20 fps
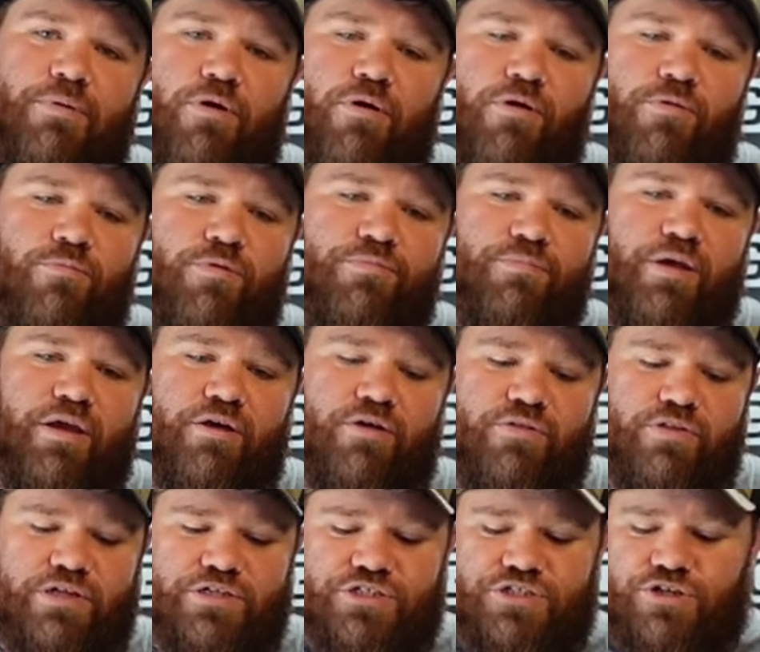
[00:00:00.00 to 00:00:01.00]
part with me
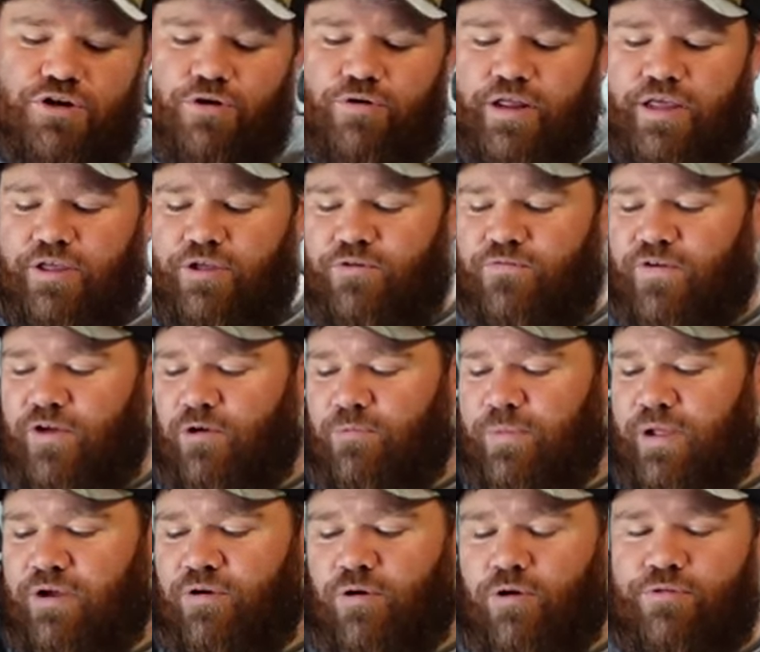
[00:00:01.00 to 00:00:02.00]
on this journey. You've helped
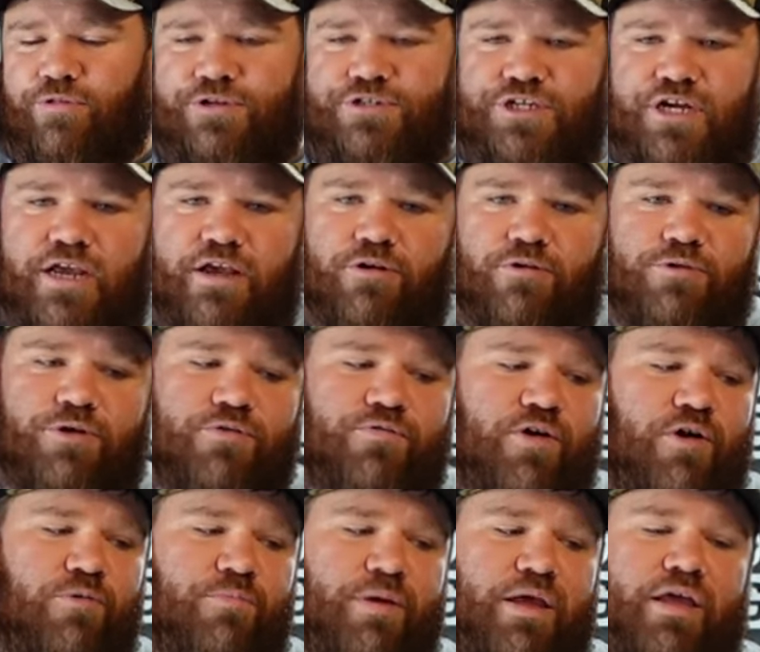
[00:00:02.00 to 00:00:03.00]
me grow the channel. You've
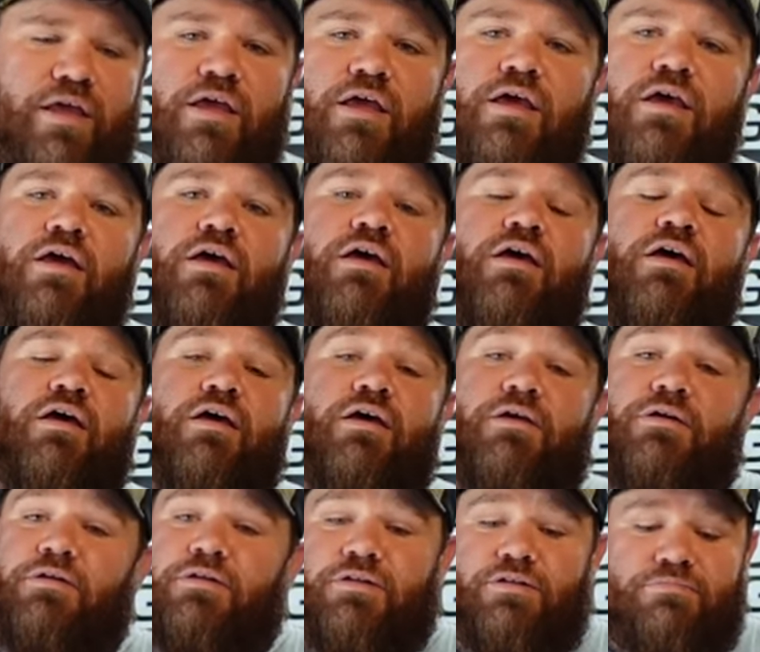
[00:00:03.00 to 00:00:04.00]
helped me
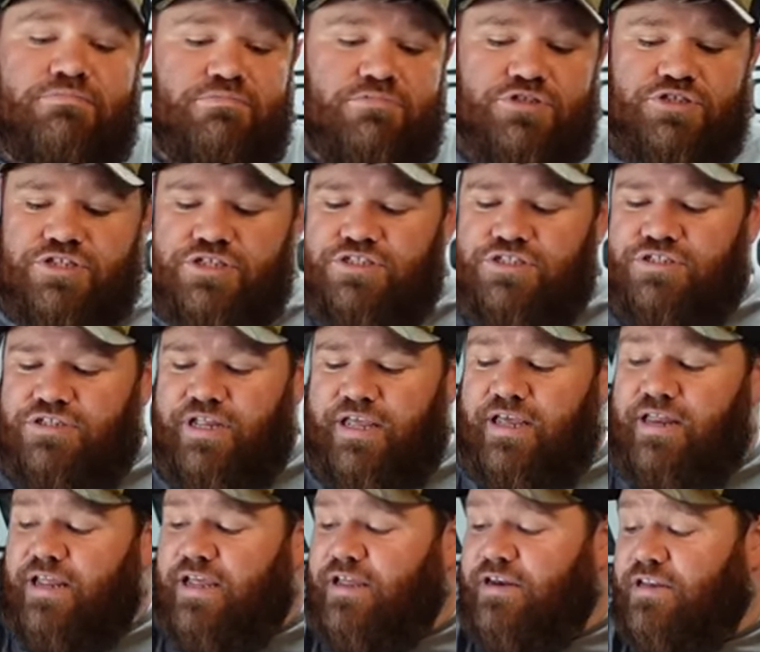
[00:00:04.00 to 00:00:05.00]
just
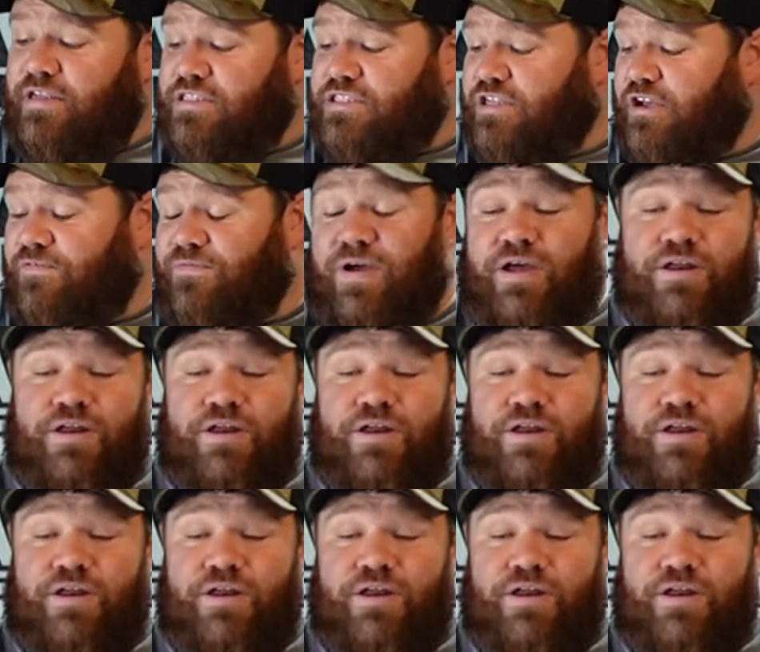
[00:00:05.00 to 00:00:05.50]
get into stuff